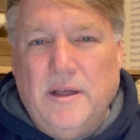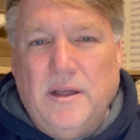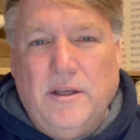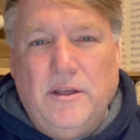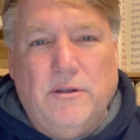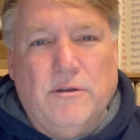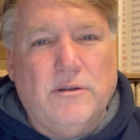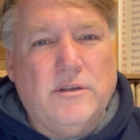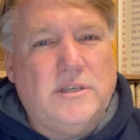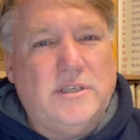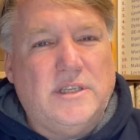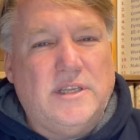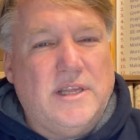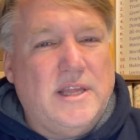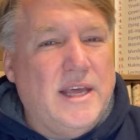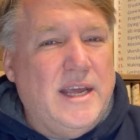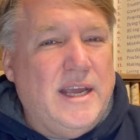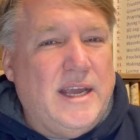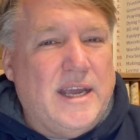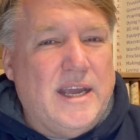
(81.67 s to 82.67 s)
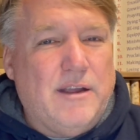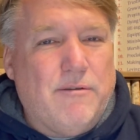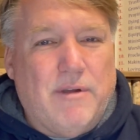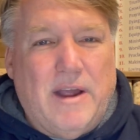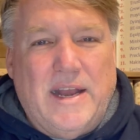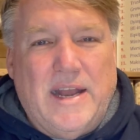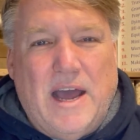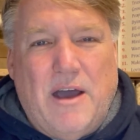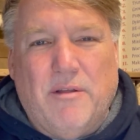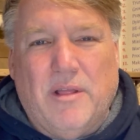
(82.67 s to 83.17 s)
You're thinking
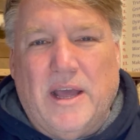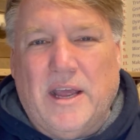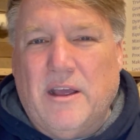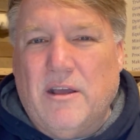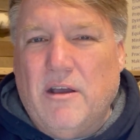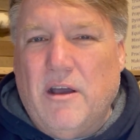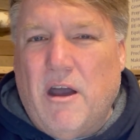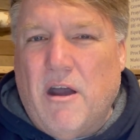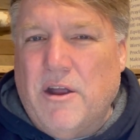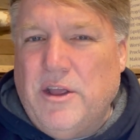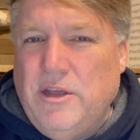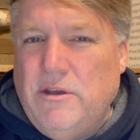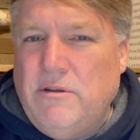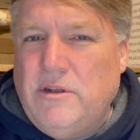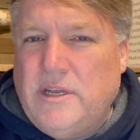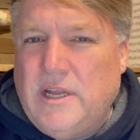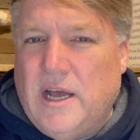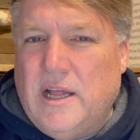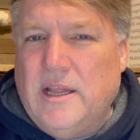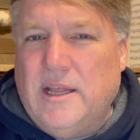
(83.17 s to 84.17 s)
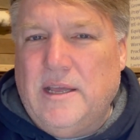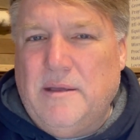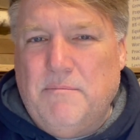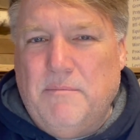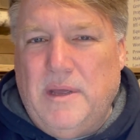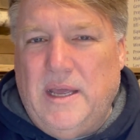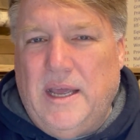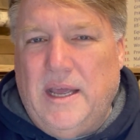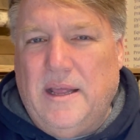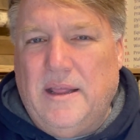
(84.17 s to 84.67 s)
right now, like, are you telling
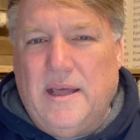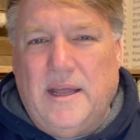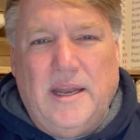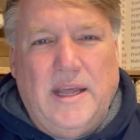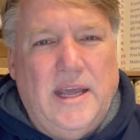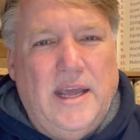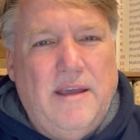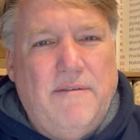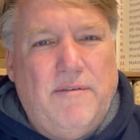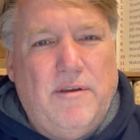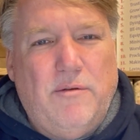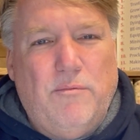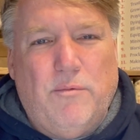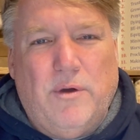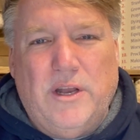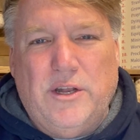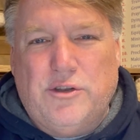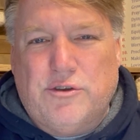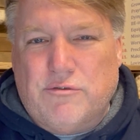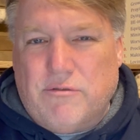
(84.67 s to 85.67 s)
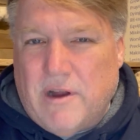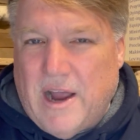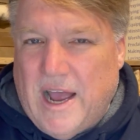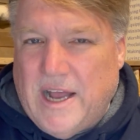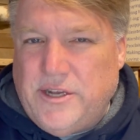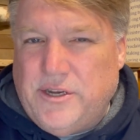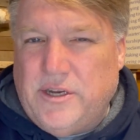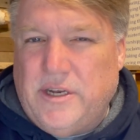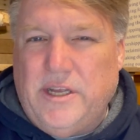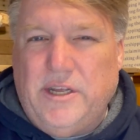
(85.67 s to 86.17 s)
me that even when
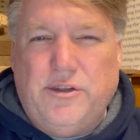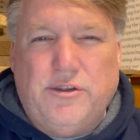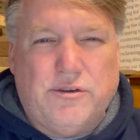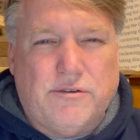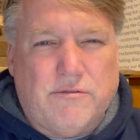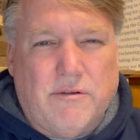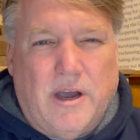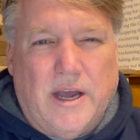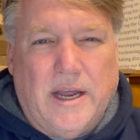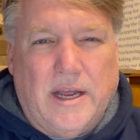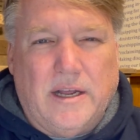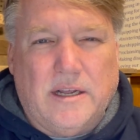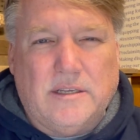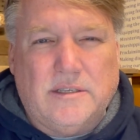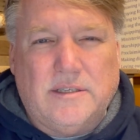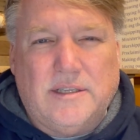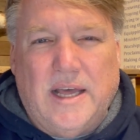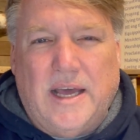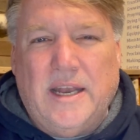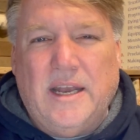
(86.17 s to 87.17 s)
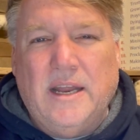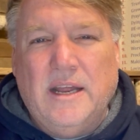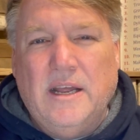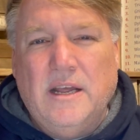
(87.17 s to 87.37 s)
tragedy strikes, that